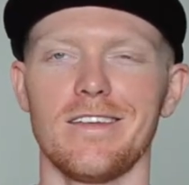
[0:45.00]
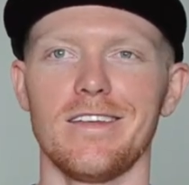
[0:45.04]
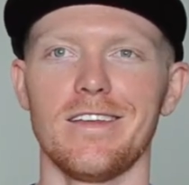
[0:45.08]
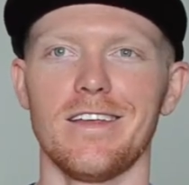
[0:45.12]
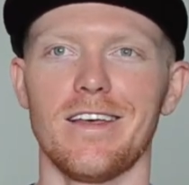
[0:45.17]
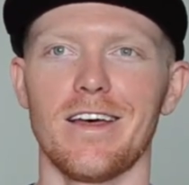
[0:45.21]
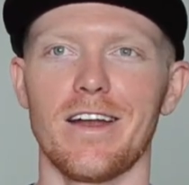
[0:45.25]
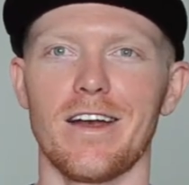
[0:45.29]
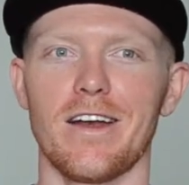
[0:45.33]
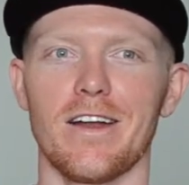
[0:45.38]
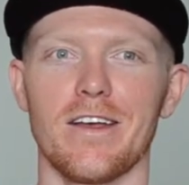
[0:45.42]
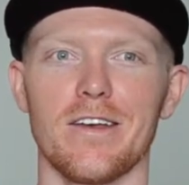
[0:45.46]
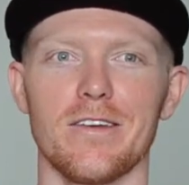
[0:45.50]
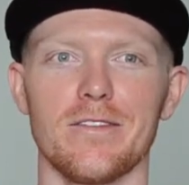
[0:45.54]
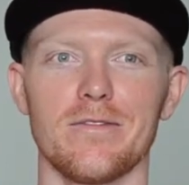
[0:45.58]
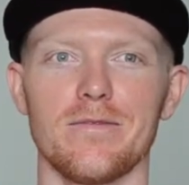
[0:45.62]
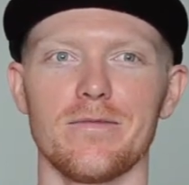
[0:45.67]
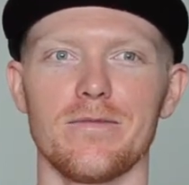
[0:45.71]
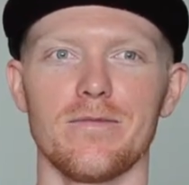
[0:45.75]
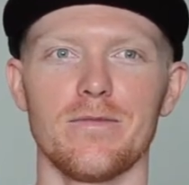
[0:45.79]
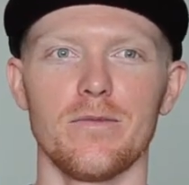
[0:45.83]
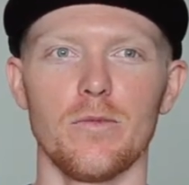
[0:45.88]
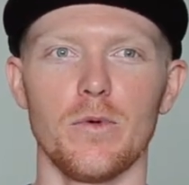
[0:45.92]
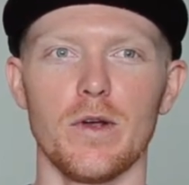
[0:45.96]
I don't know,
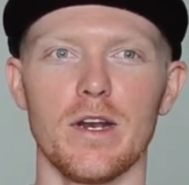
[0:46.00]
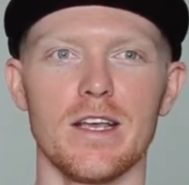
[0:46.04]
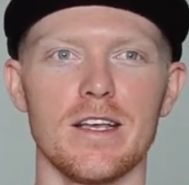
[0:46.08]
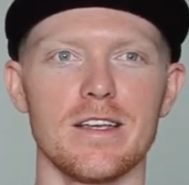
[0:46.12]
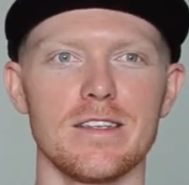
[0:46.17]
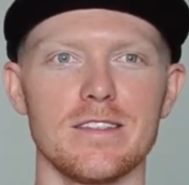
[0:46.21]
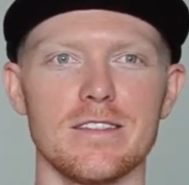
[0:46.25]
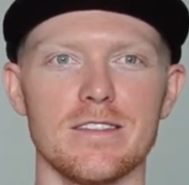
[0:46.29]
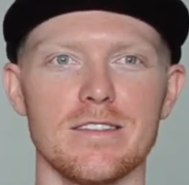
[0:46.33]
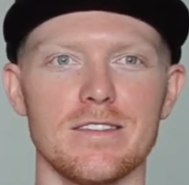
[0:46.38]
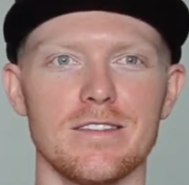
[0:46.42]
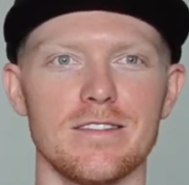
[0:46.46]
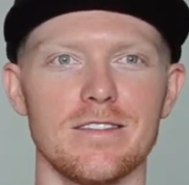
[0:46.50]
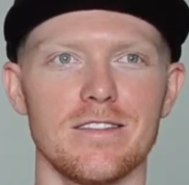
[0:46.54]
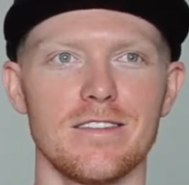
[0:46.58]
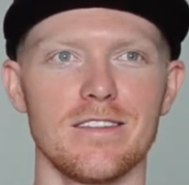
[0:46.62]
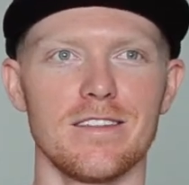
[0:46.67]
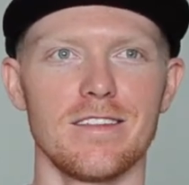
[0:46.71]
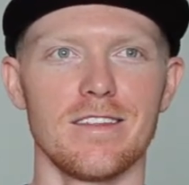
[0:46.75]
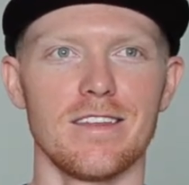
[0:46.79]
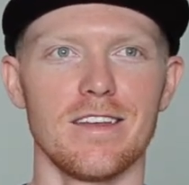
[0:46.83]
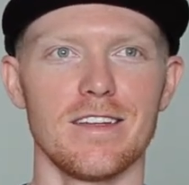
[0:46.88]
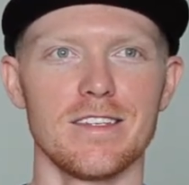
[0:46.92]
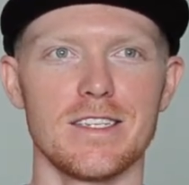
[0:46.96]
winning is
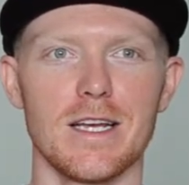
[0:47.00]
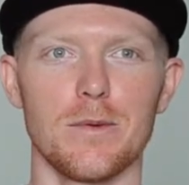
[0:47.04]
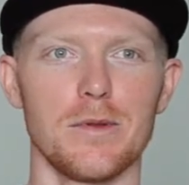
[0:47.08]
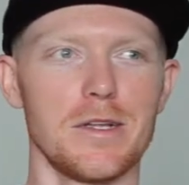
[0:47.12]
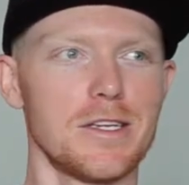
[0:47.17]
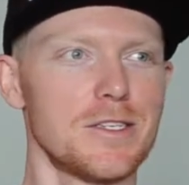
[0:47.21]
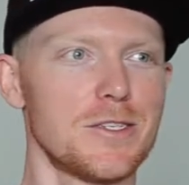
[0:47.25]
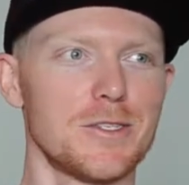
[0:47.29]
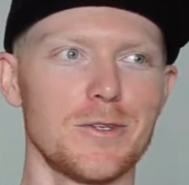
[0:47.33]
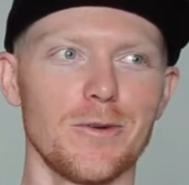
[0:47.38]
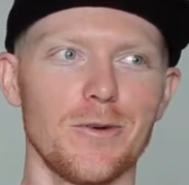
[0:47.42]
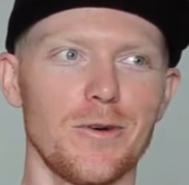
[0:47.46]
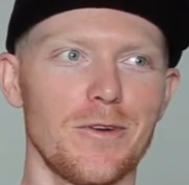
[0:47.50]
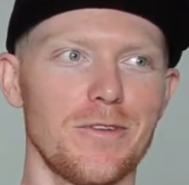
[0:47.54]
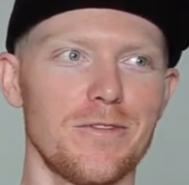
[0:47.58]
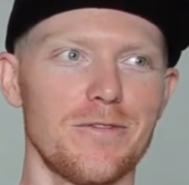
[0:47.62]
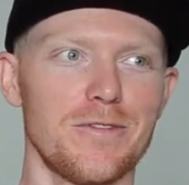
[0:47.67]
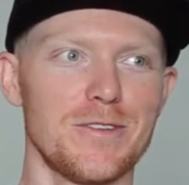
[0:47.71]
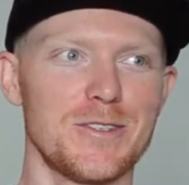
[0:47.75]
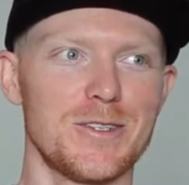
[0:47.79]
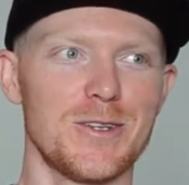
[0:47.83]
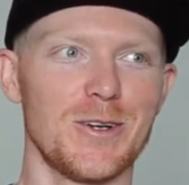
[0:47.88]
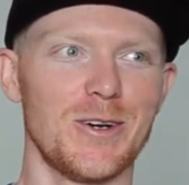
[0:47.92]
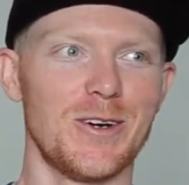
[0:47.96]
a double-edged sword
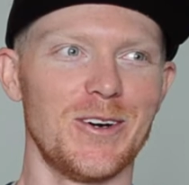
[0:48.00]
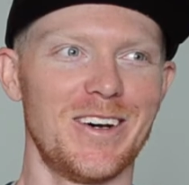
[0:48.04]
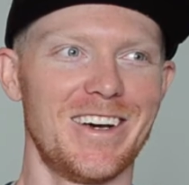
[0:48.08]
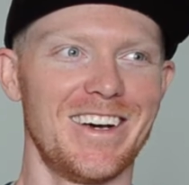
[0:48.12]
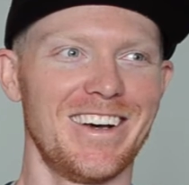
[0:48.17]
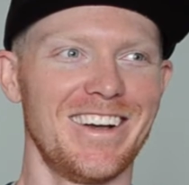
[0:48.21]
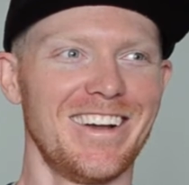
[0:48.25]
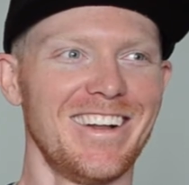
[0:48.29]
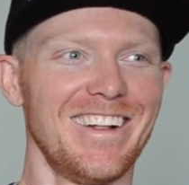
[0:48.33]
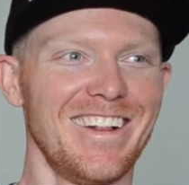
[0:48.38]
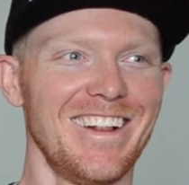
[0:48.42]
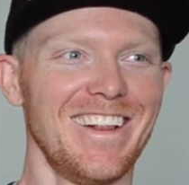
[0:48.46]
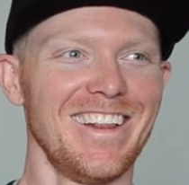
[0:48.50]
for sure.